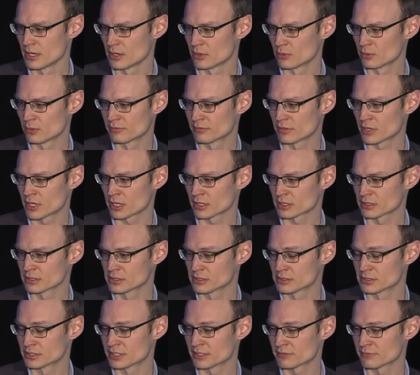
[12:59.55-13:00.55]
We've got
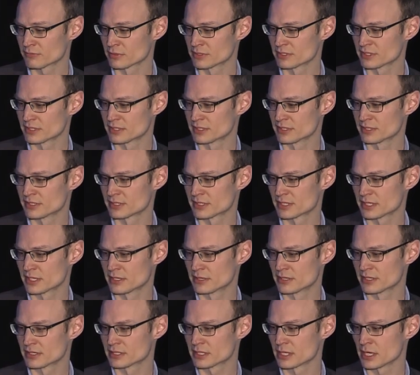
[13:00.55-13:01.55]
clear differences
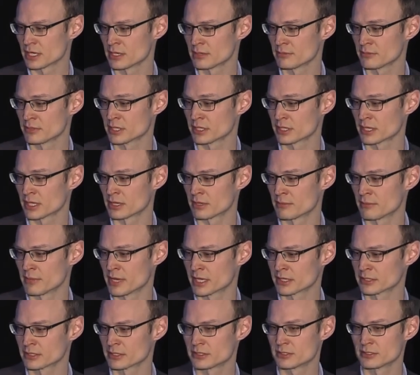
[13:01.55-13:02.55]
in the timing and the
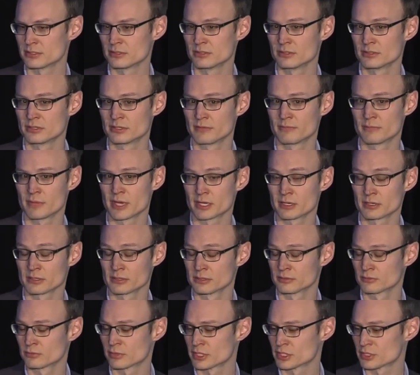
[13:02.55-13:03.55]
magnitude of metal
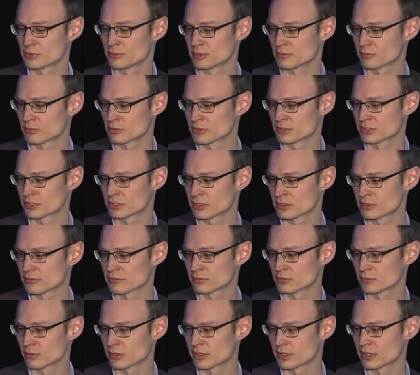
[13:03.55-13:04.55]
enrichment
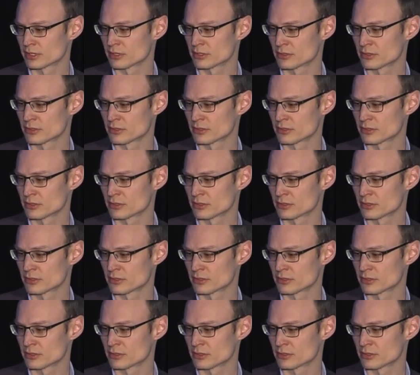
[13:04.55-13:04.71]
preserved within